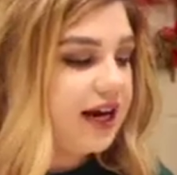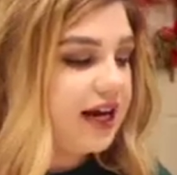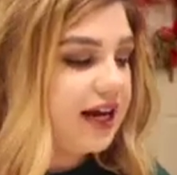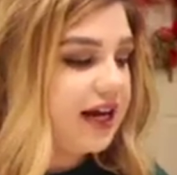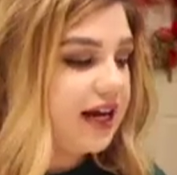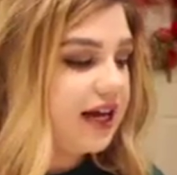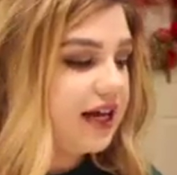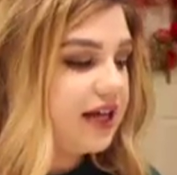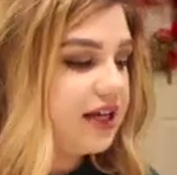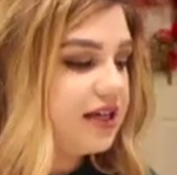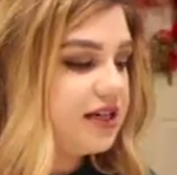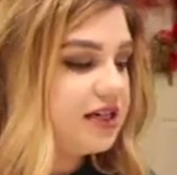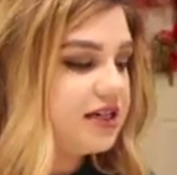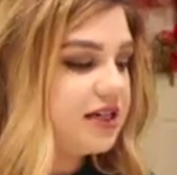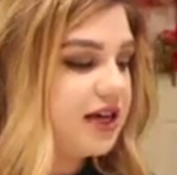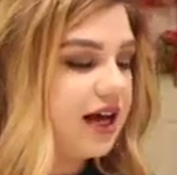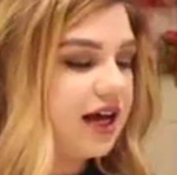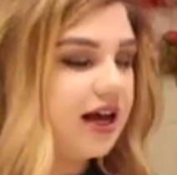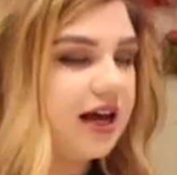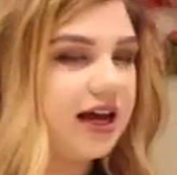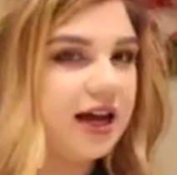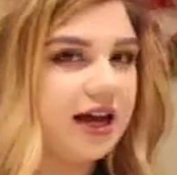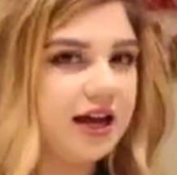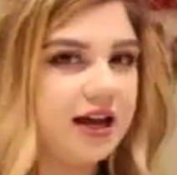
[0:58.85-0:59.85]
and I
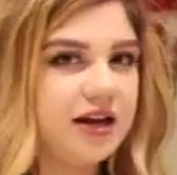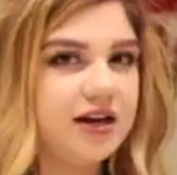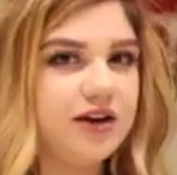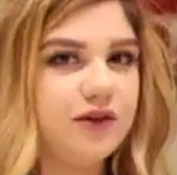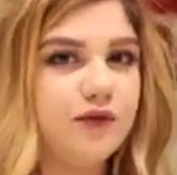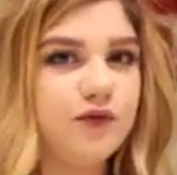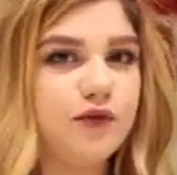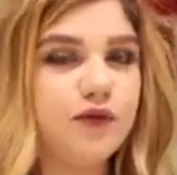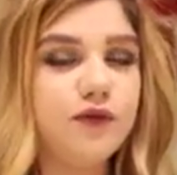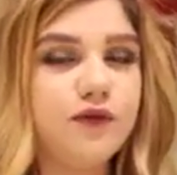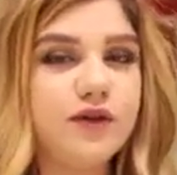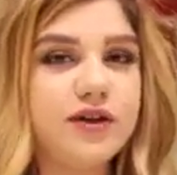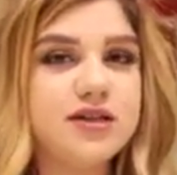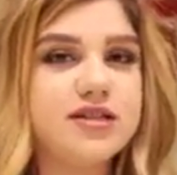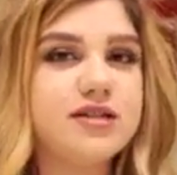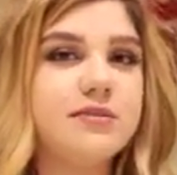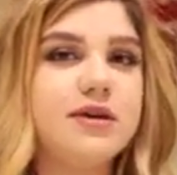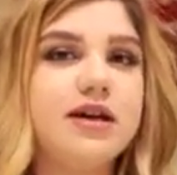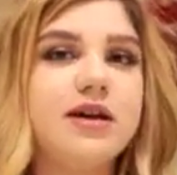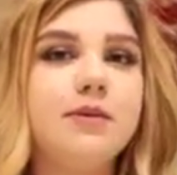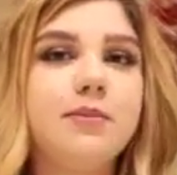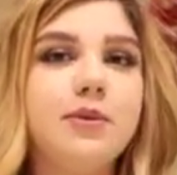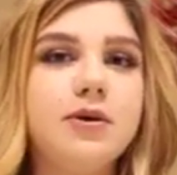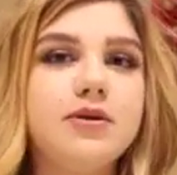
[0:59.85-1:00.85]
had a full face
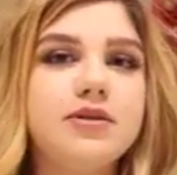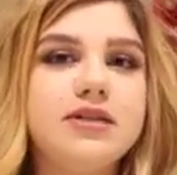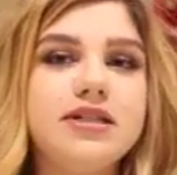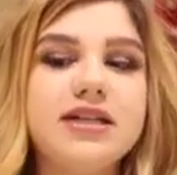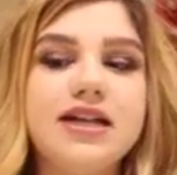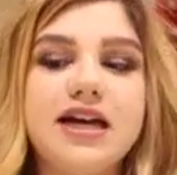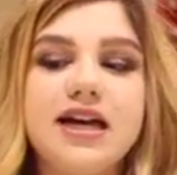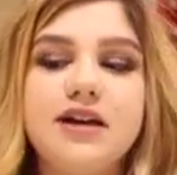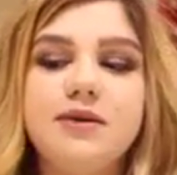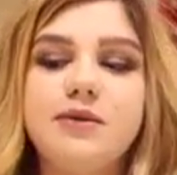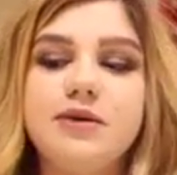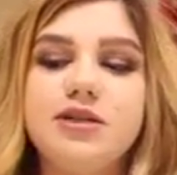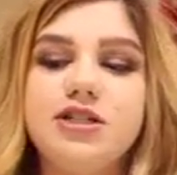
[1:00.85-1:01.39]
of makeup on today,